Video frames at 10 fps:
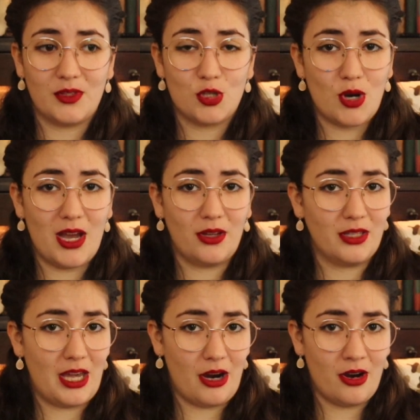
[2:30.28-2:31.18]
trial
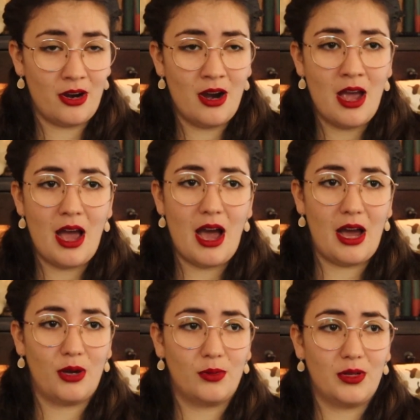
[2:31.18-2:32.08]
and error.
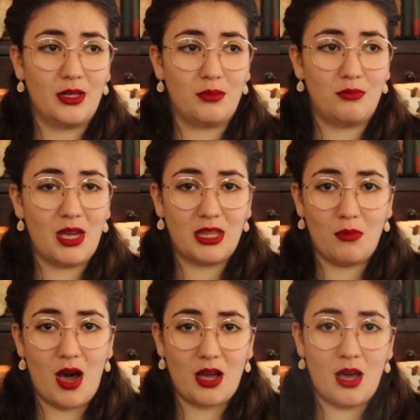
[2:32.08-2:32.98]
I would make the
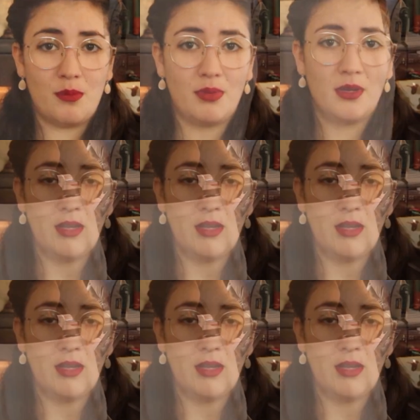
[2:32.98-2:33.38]
mock-up,